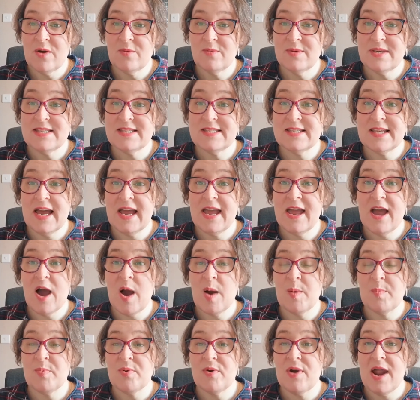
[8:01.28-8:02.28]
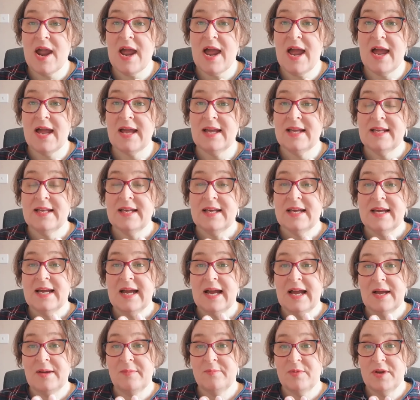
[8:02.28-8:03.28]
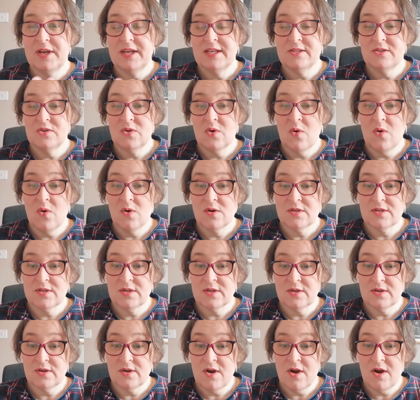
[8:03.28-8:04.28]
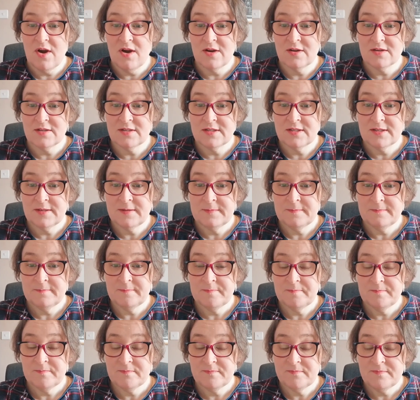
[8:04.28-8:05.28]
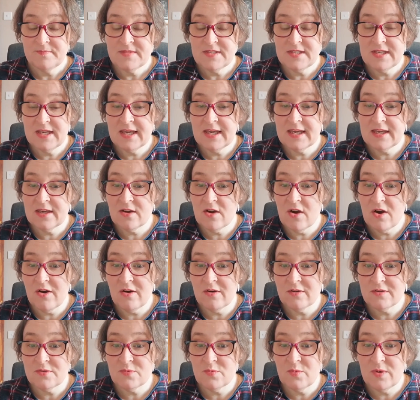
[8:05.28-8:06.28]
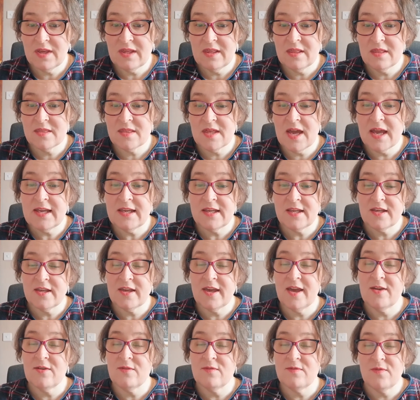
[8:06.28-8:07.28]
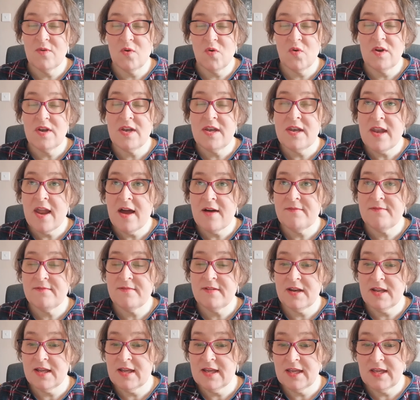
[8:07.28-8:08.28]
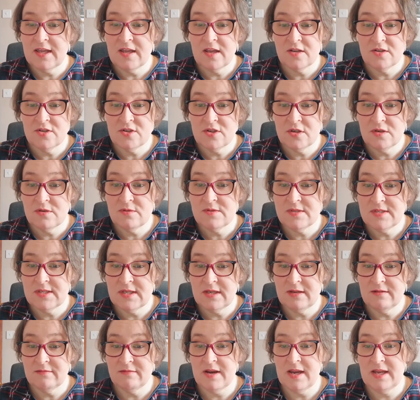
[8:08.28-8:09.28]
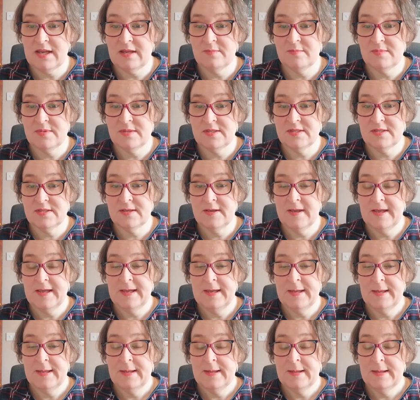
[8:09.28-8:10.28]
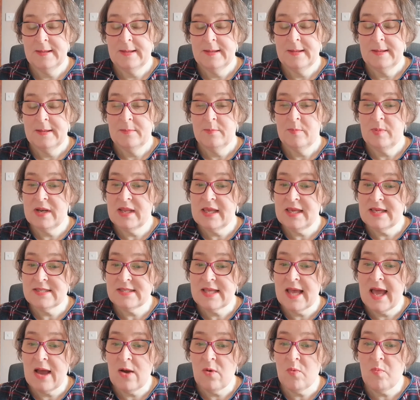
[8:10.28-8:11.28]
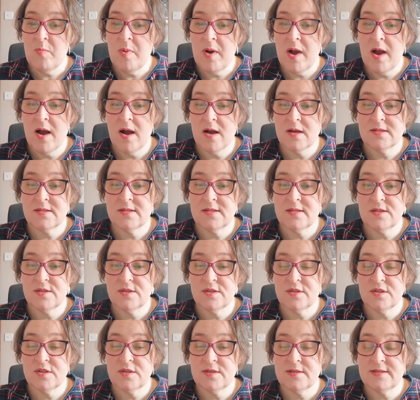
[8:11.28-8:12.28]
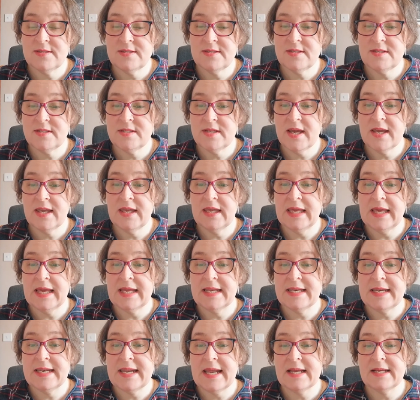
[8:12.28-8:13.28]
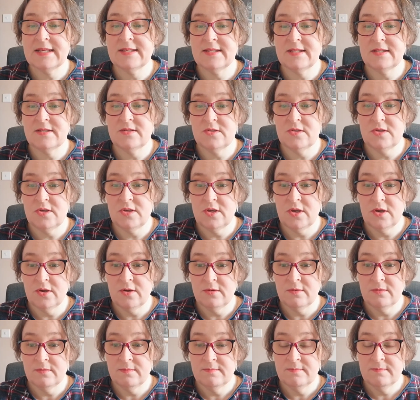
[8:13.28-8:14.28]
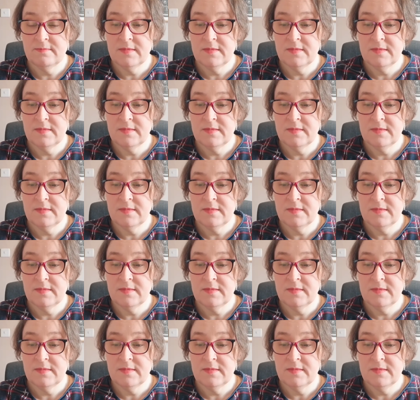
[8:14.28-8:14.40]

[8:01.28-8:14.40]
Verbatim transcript: while we say our prayer and we We talk to God. Dear God, we thank you for lovely, juicy grapes. Please help us to stay connected to you.